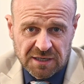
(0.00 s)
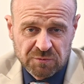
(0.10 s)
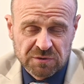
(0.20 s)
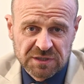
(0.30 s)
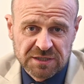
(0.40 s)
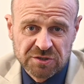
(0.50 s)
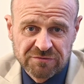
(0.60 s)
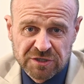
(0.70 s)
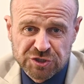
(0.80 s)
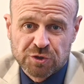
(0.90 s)
We call it a
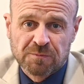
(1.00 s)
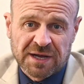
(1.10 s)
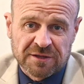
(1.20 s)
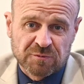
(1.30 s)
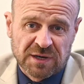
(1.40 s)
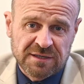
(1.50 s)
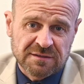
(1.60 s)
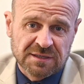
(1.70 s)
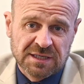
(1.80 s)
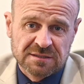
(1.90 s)
neurological pathway
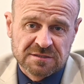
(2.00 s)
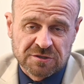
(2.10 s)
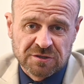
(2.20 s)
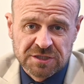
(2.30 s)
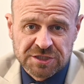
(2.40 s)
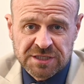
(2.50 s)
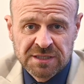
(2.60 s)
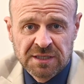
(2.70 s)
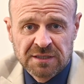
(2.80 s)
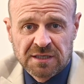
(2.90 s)
in psychology.
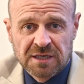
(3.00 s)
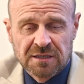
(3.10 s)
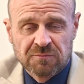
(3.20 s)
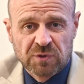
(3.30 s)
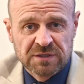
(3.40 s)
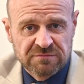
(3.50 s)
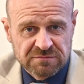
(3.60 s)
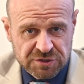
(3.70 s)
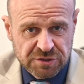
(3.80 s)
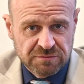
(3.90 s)
When
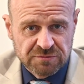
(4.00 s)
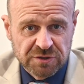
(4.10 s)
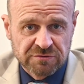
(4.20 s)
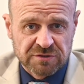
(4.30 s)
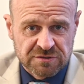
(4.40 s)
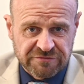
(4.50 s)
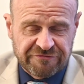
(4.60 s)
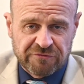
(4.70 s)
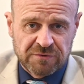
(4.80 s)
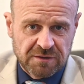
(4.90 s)
two neurons
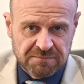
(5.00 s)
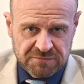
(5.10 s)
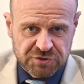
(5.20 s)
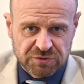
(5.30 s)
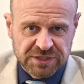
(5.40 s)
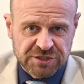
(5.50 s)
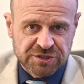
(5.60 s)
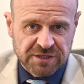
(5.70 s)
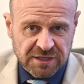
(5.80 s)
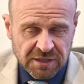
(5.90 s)
join each
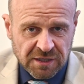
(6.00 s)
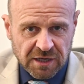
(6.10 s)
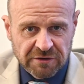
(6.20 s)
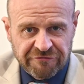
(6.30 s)
other and